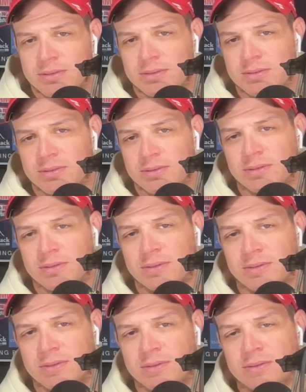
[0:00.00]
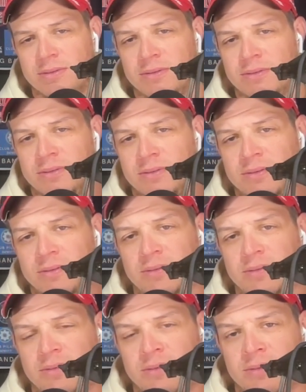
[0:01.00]

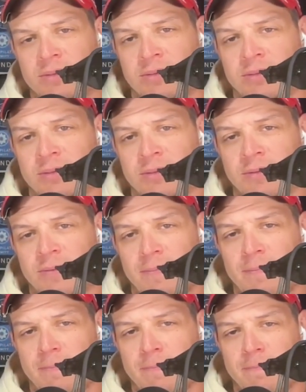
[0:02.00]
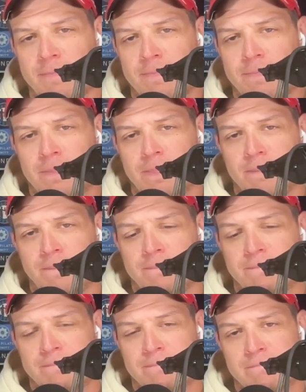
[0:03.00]

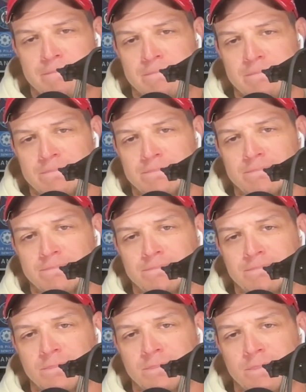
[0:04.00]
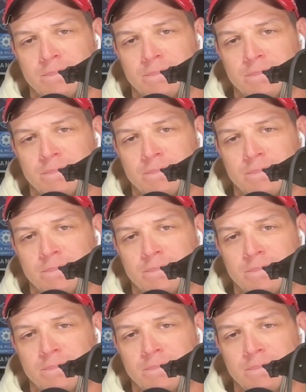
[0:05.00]
This person isn't speaking.